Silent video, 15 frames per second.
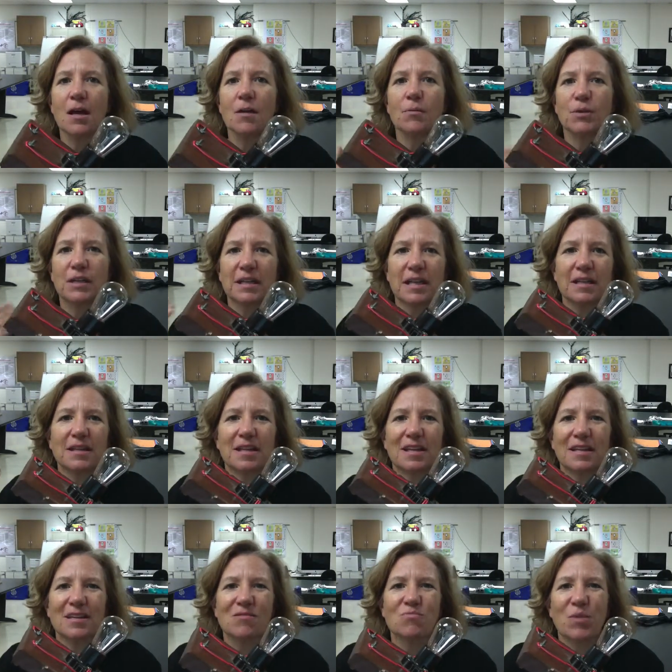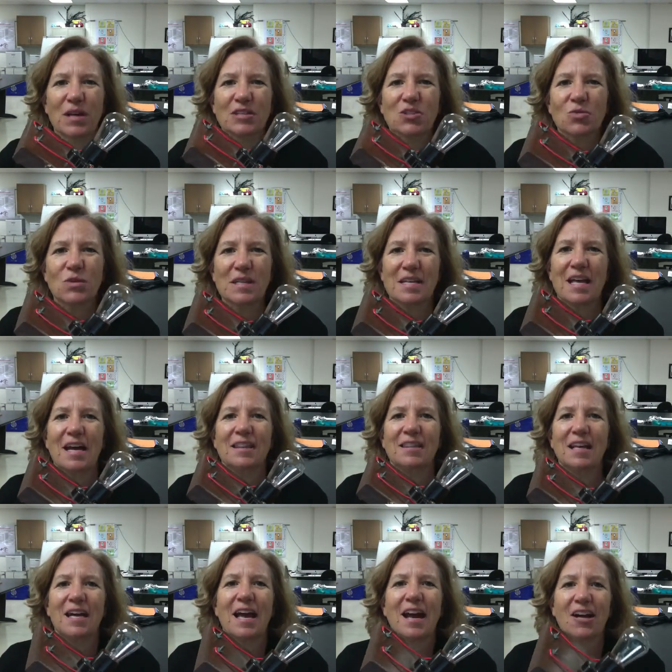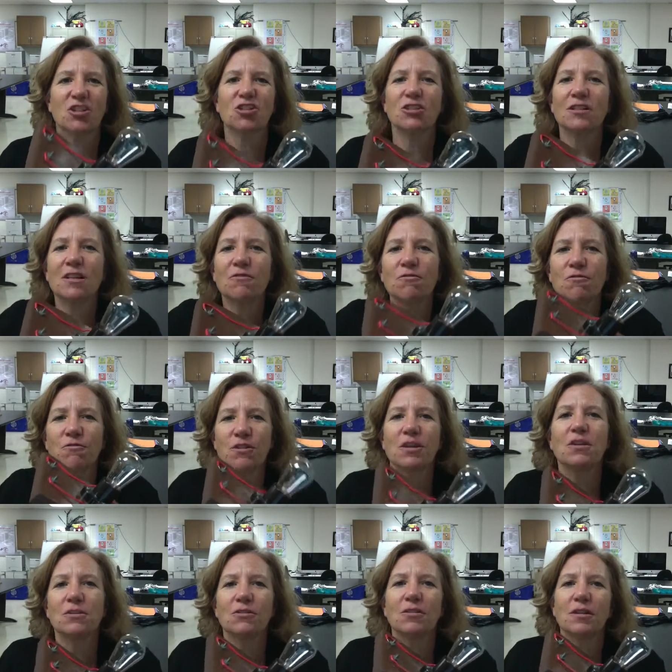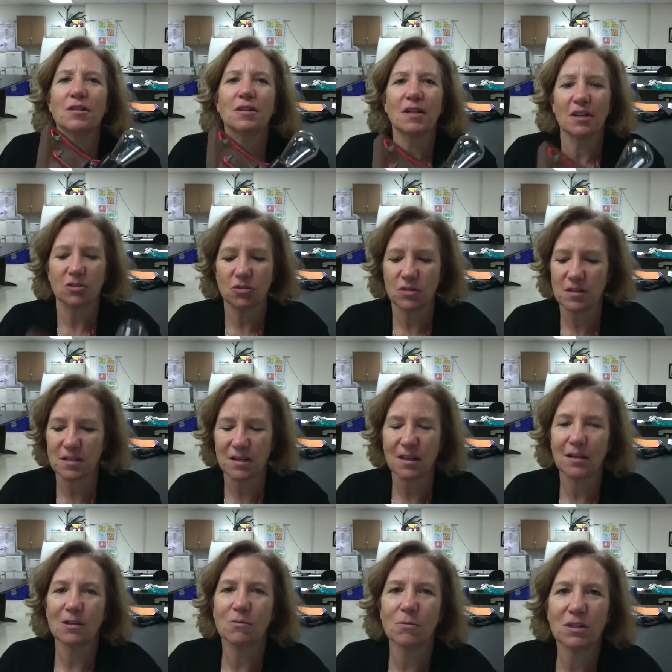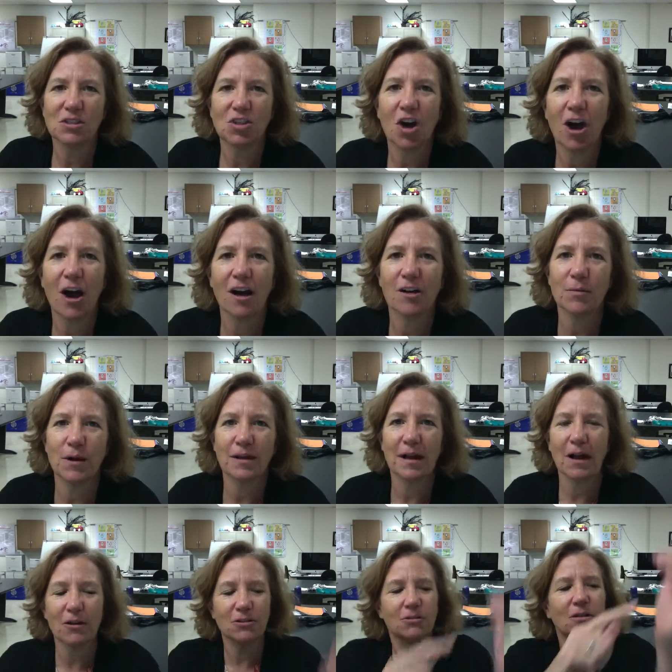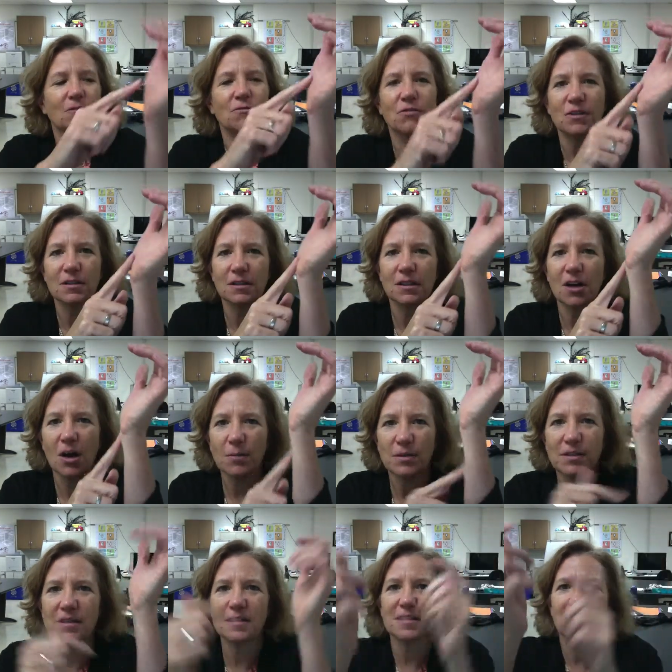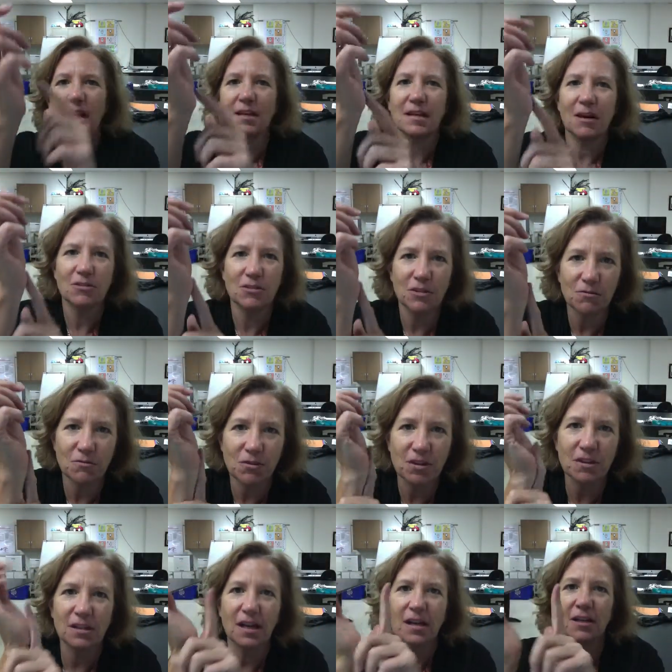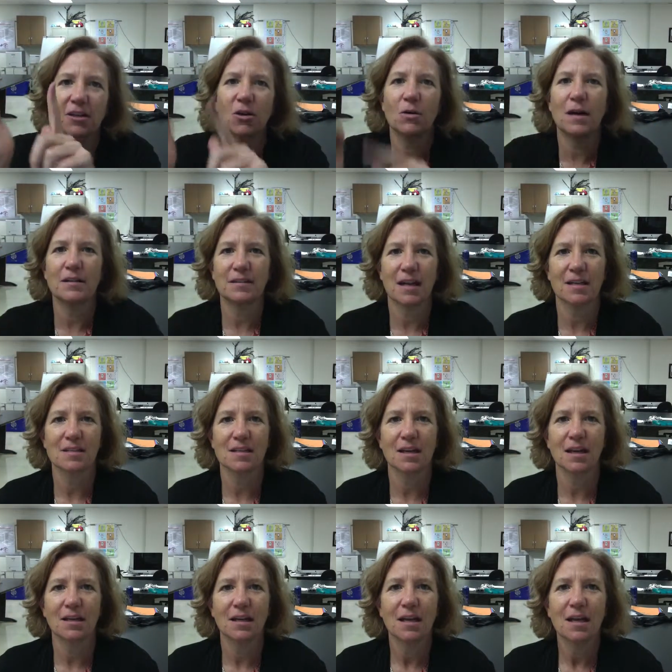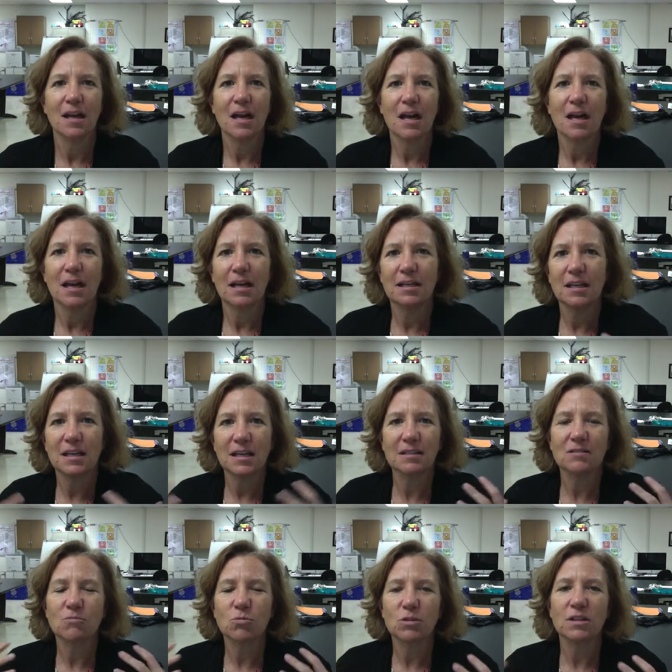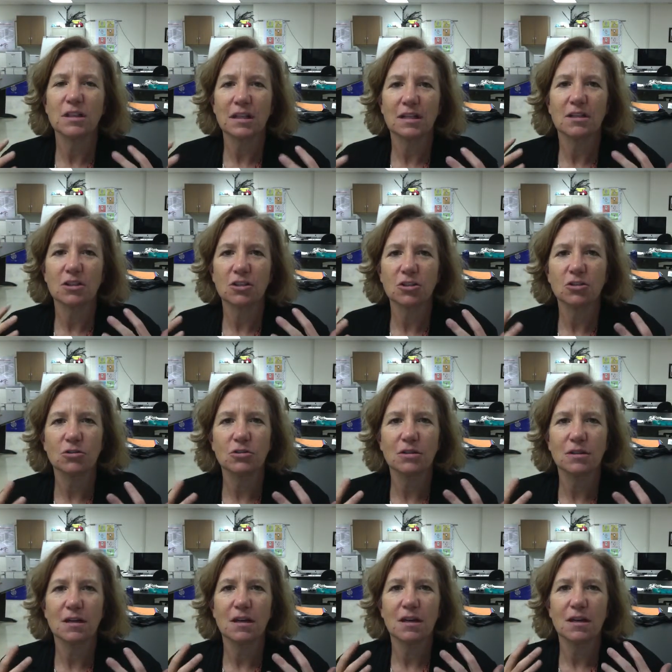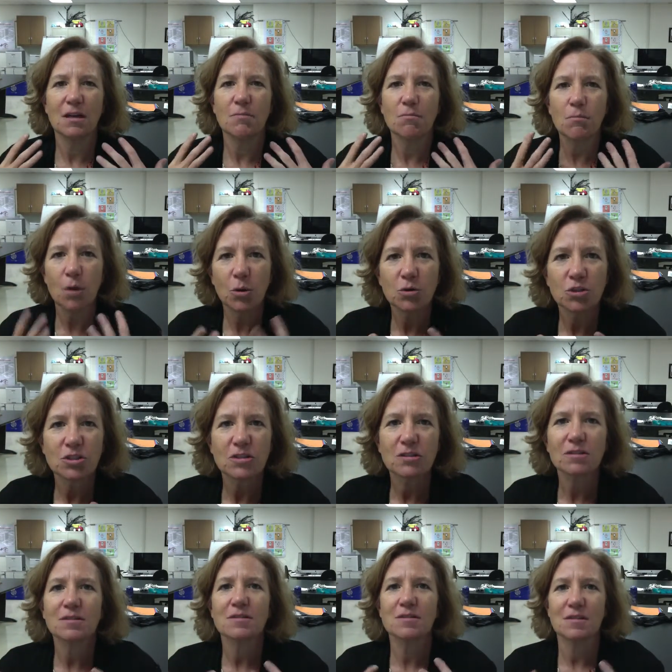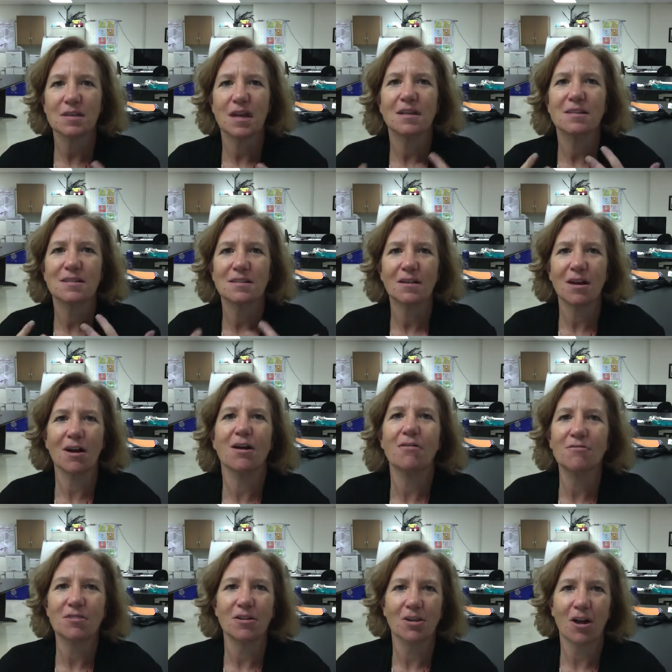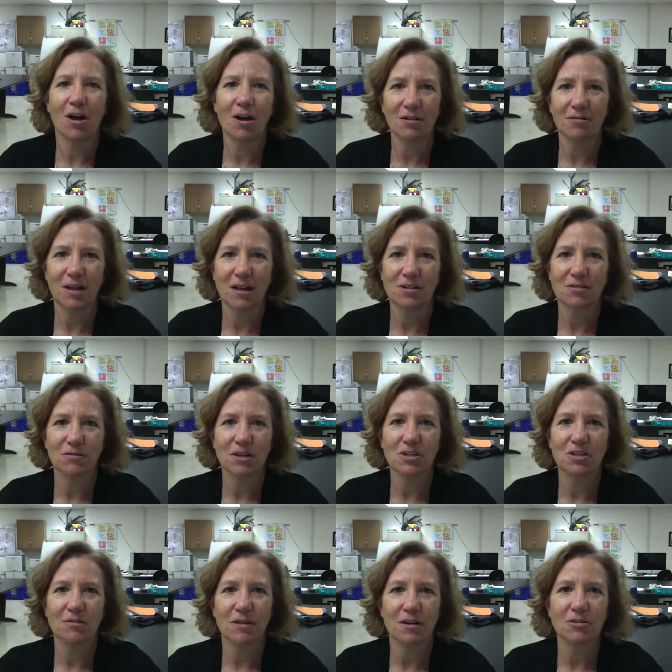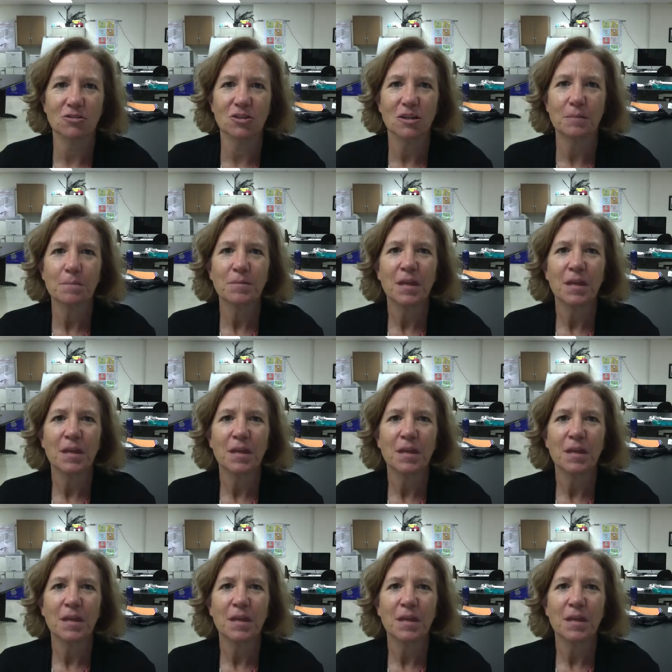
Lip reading: But again, by doing that, they actually feel the electricity. And we talk about how you can feel it come in this side, how you can feel it kind of go out that side. And they can really get a good emotional sense of the law of conservation of energy.